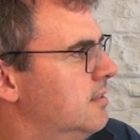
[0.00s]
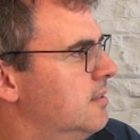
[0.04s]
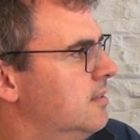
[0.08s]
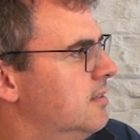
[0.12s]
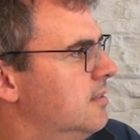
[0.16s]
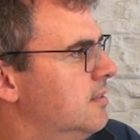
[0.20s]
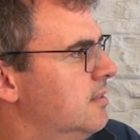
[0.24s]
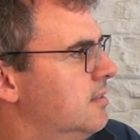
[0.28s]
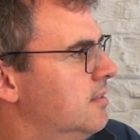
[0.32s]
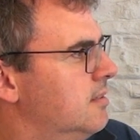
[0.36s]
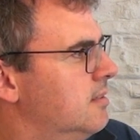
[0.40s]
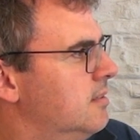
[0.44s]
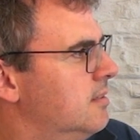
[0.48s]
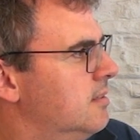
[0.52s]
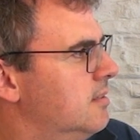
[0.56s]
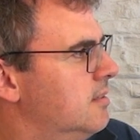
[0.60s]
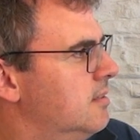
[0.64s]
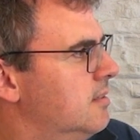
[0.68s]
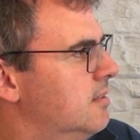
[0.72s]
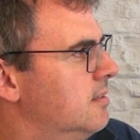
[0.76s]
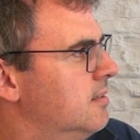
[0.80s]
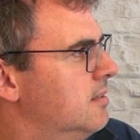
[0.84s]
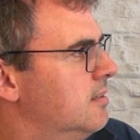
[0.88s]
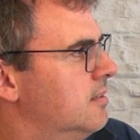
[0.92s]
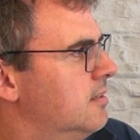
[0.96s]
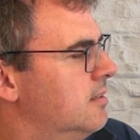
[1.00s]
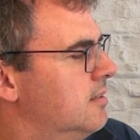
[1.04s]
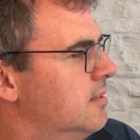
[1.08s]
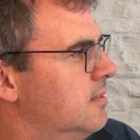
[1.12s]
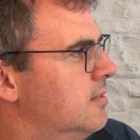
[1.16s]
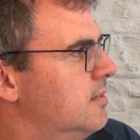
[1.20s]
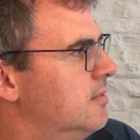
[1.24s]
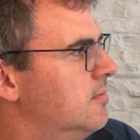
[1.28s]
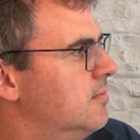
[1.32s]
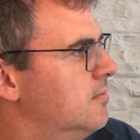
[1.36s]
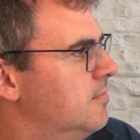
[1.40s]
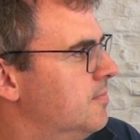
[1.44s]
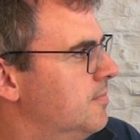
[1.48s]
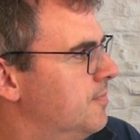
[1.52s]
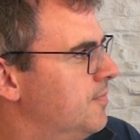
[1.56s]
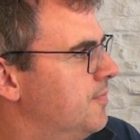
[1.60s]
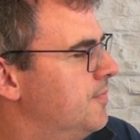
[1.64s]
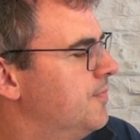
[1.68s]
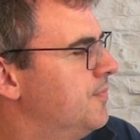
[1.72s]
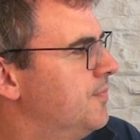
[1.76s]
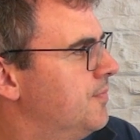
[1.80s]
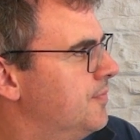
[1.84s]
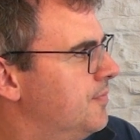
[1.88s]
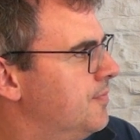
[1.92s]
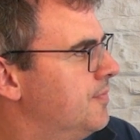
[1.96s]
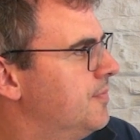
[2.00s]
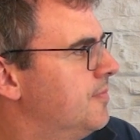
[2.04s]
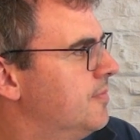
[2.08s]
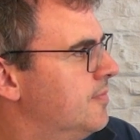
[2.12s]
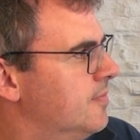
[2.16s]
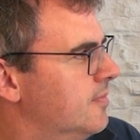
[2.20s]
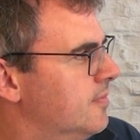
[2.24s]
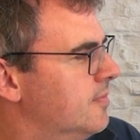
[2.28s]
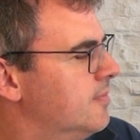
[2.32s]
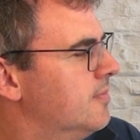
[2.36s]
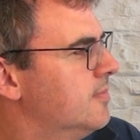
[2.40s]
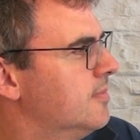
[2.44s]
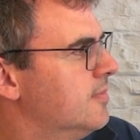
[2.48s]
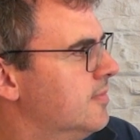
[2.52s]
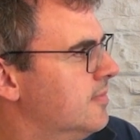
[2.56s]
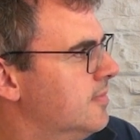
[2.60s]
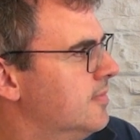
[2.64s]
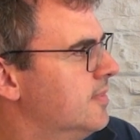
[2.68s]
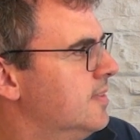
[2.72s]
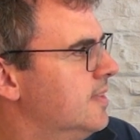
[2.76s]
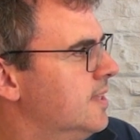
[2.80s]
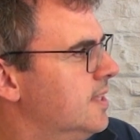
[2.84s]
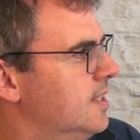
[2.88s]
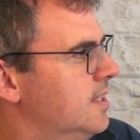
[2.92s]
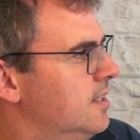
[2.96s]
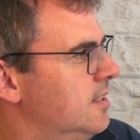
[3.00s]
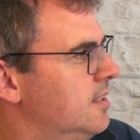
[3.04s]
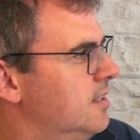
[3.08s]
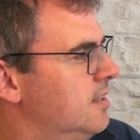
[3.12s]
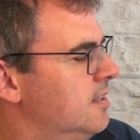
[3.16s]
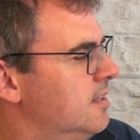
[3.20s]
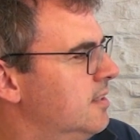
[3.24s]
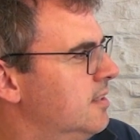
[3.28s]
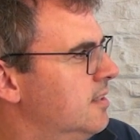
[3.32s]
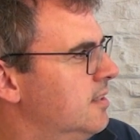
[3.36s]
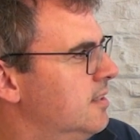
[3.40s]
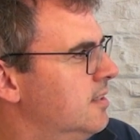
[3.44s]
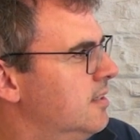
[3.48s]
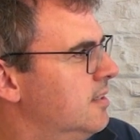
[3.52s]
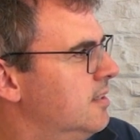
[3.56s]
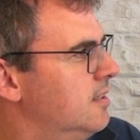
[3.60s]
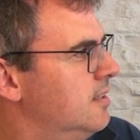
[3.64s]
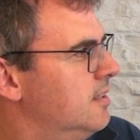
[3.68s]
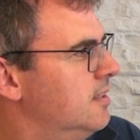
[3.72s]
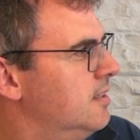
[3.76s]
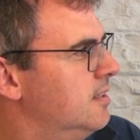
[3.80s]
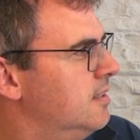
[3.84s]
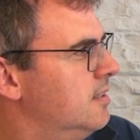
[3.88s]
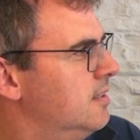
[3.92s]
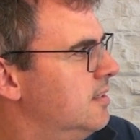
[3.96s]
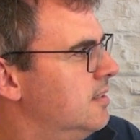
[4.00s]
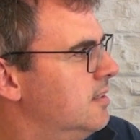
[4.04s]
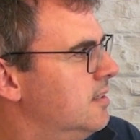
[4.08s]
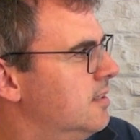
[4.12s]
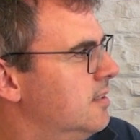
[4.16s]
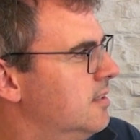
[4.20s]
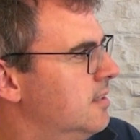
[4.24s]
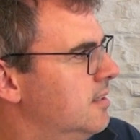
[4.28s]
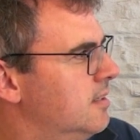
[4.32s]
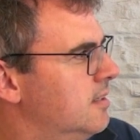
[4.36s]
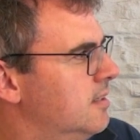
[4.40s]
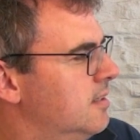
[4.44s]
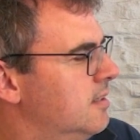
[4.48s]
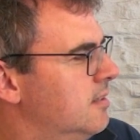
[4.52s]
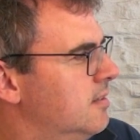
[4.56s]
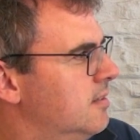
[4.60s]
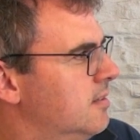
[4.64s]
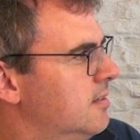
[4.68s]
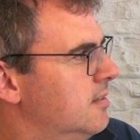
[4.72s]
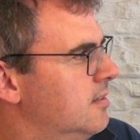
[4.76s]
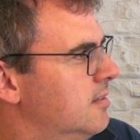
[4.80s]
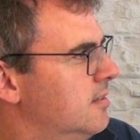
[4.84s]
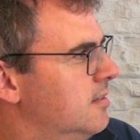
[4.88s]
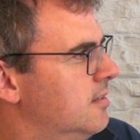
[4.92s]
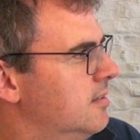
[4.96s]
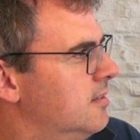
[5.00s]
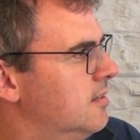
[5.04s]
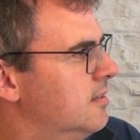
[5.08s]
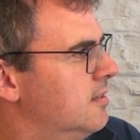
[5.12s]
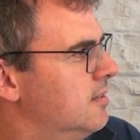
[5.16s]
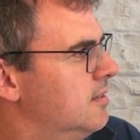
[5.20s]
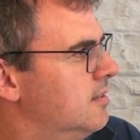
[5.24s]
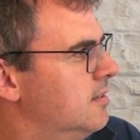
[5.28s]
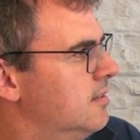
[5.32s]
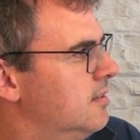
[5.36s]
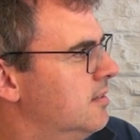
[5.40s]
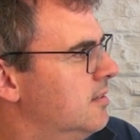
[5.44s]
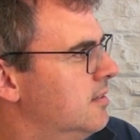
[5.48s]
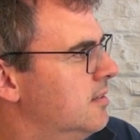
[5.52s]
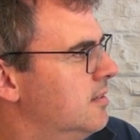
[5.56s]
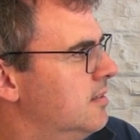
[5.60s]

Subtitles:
(silent)